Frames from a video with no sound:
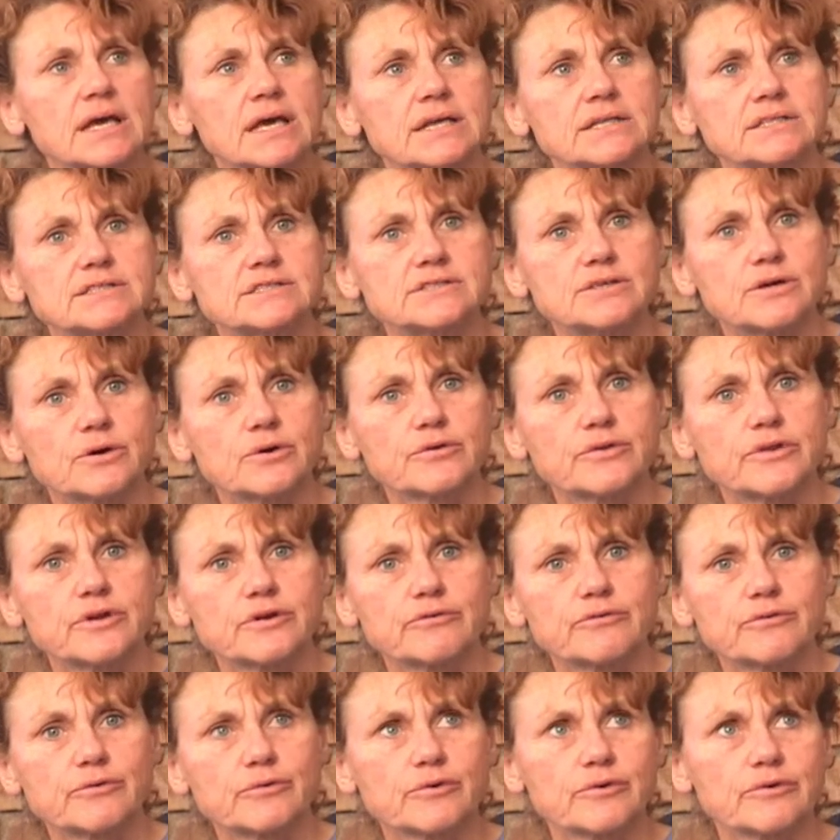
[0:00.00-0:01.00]
and so
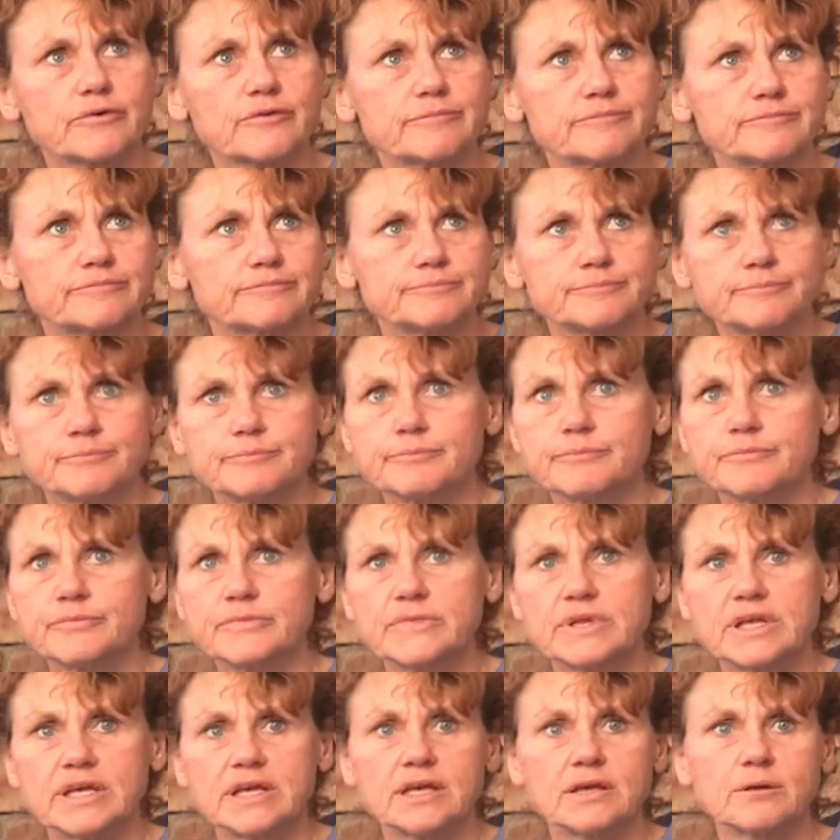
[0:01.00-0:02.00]
therefore
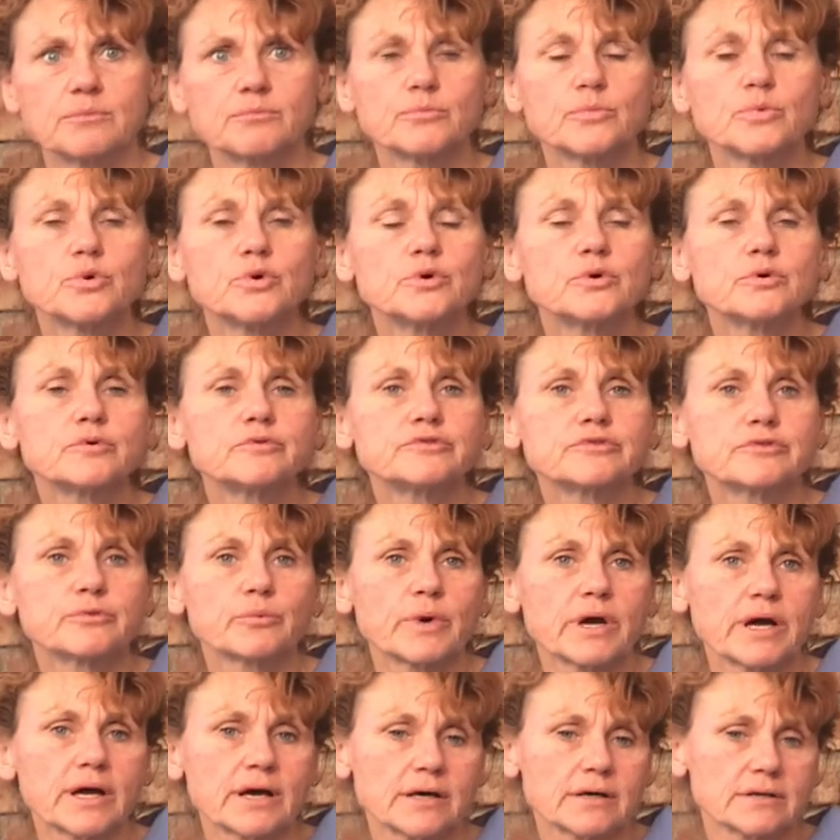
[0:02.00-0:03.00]
the heat moves
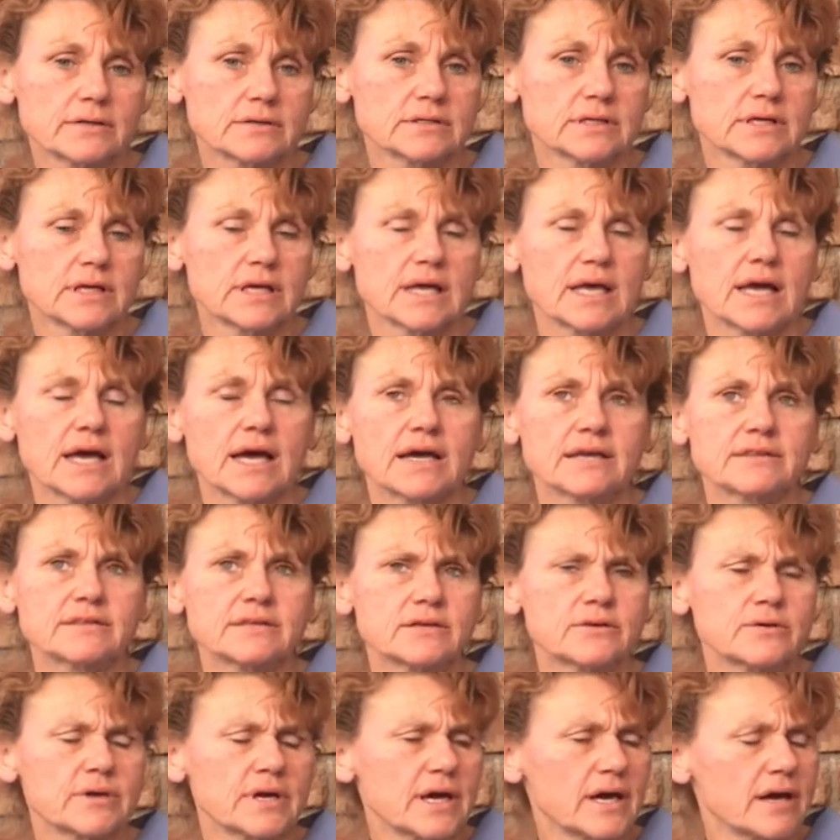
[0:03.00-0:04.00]
well. I
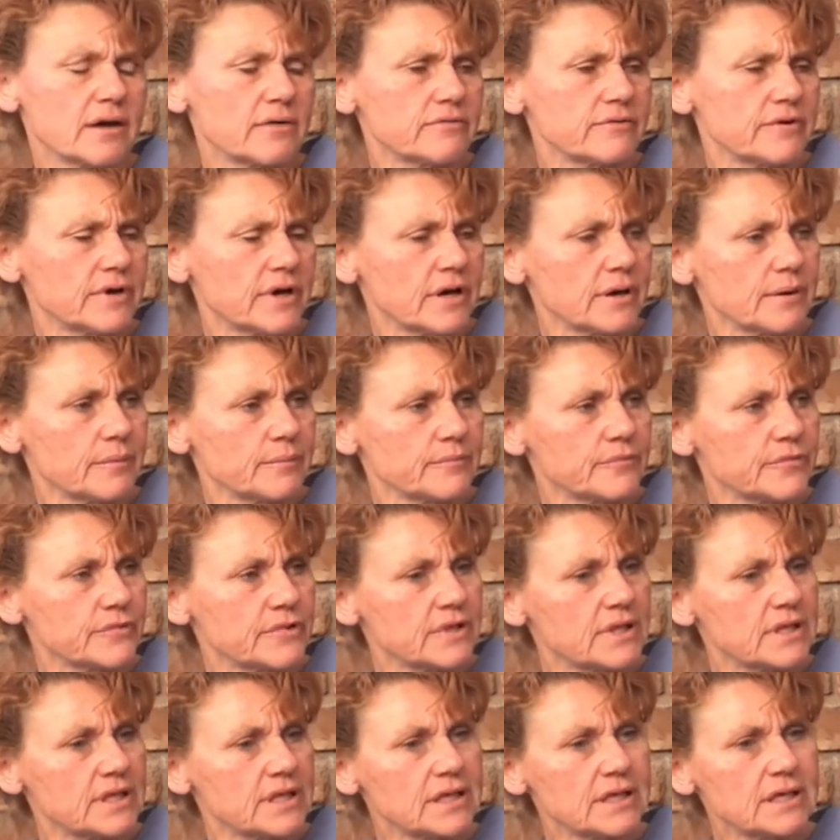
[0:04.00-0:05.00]
think you have
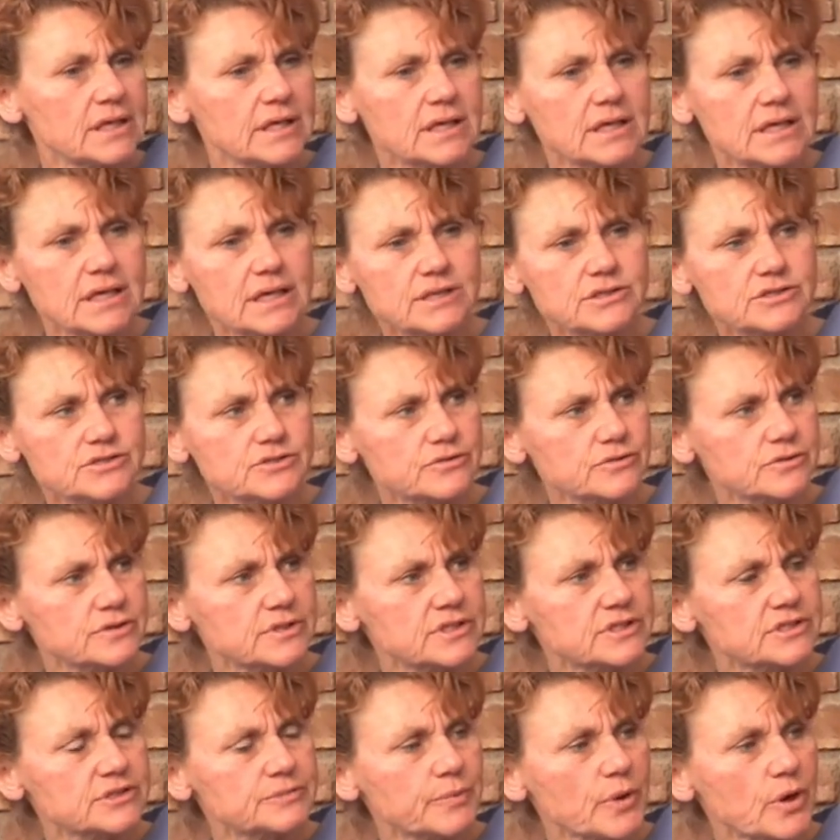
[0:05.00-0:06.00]
the eastern
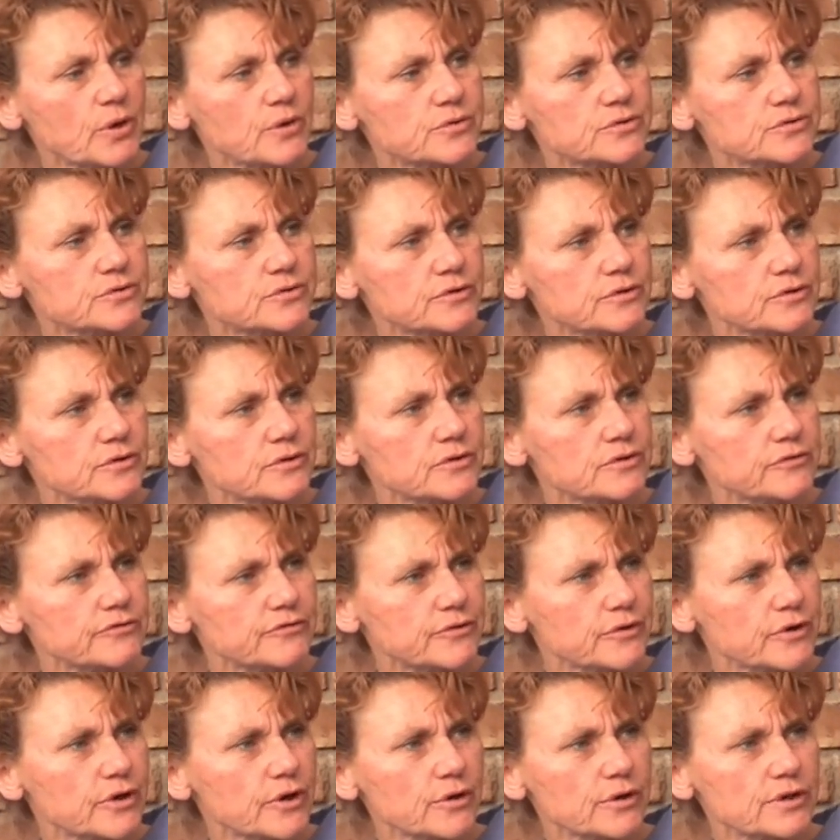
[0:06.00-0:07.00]
exposure
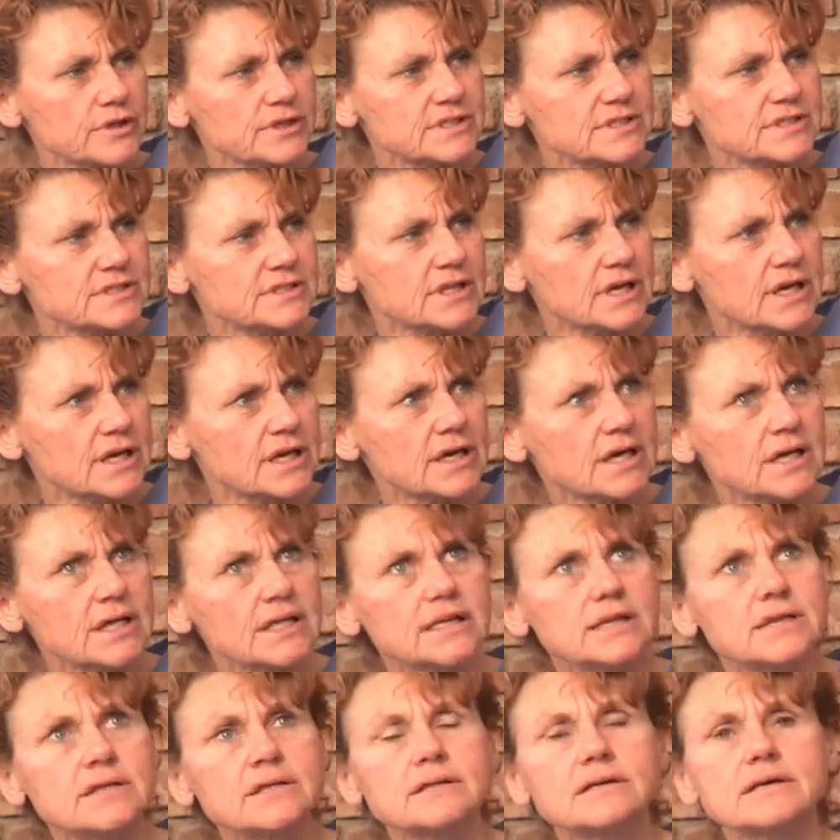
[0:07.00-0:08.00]
for early
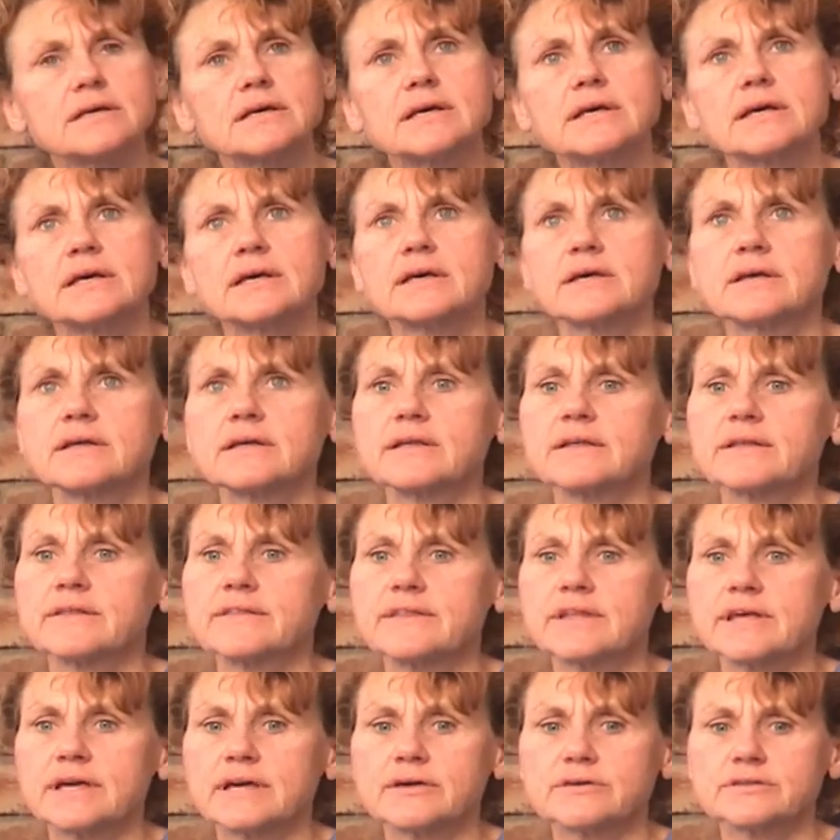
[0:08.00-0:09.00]
sun.
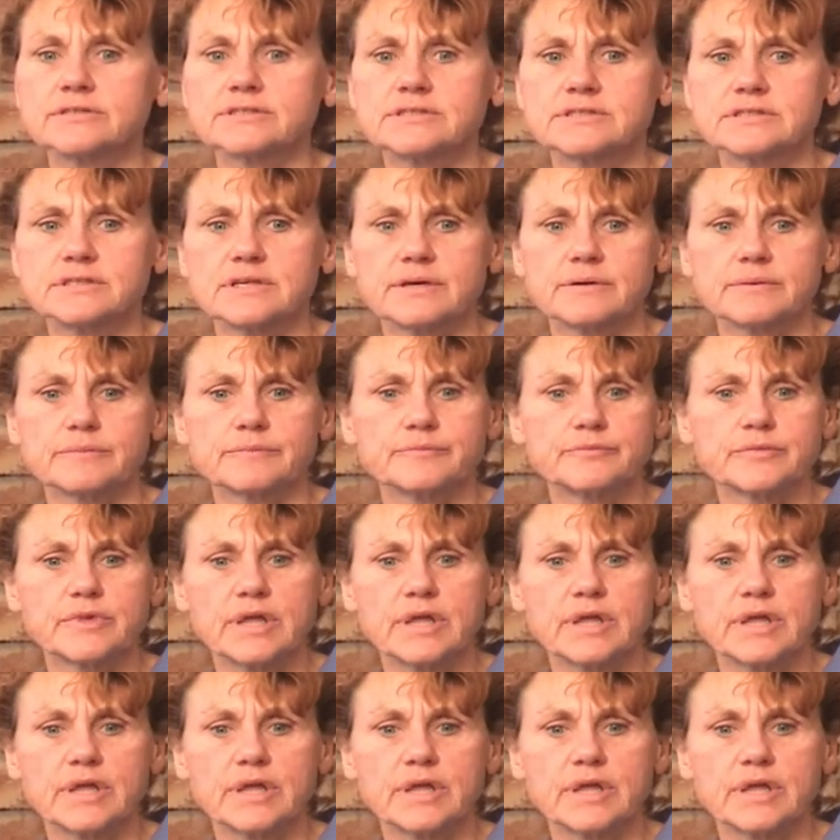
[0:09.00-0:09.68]
The